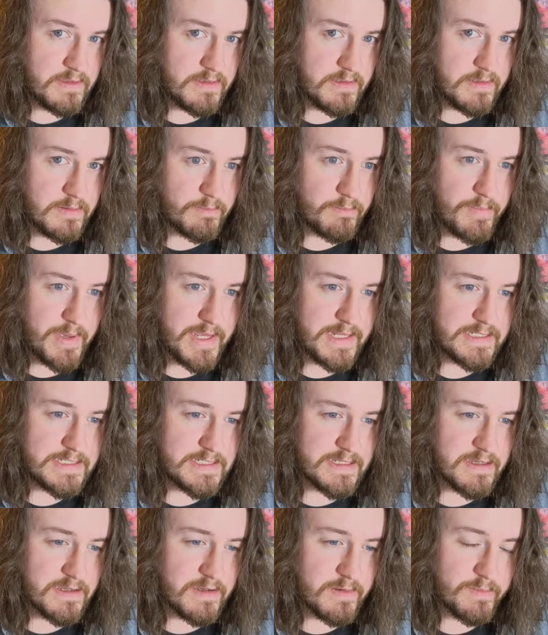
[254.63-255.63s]
and bend
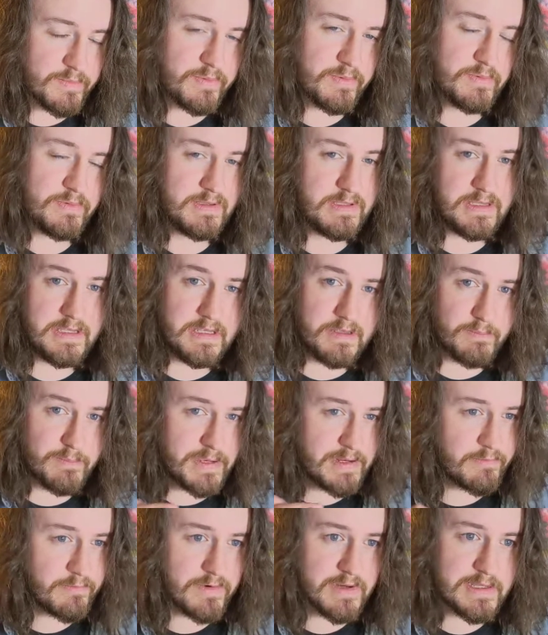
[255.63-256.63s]
it up. You can
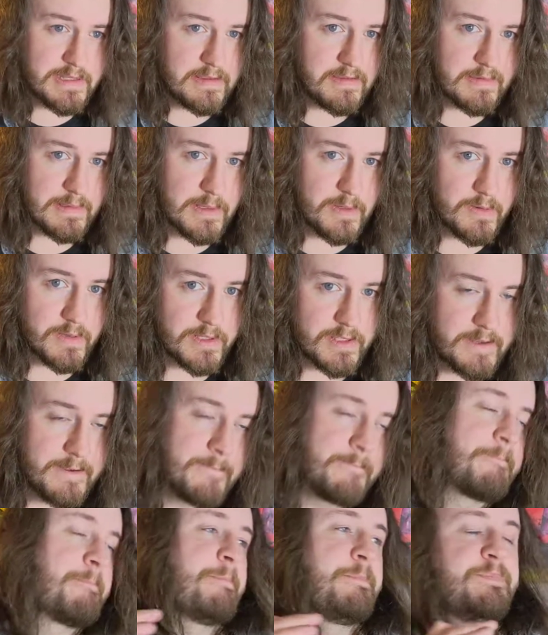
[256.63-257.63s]
bend really slowly
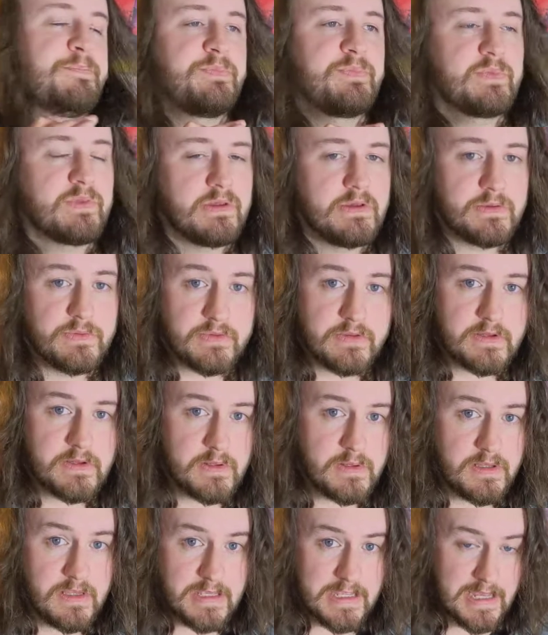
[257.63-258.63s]

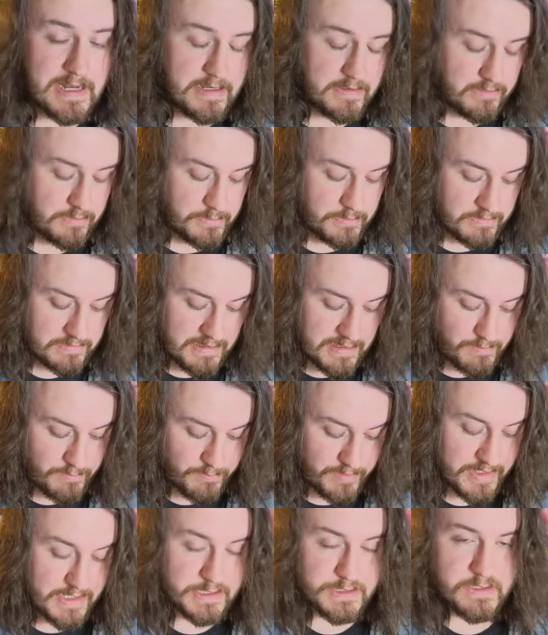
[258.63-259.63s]
until you get it to the same
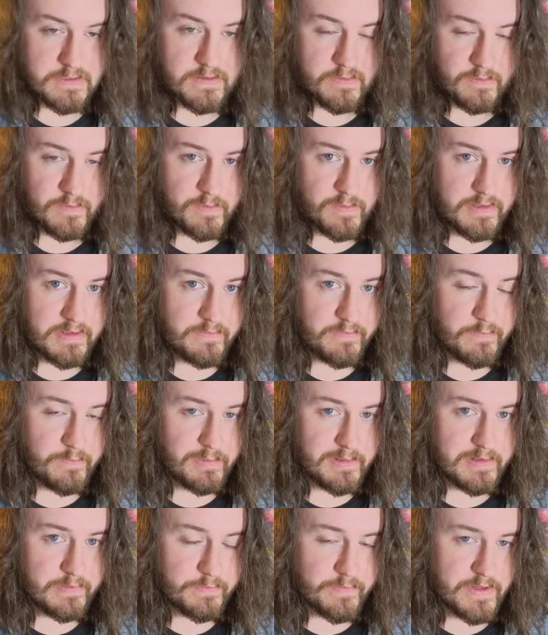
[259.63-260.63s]
pitch as it would be if you
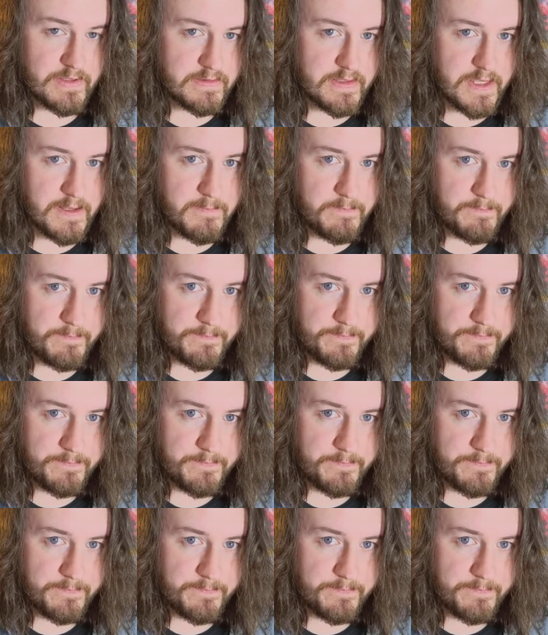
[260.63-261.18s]
played fret 10.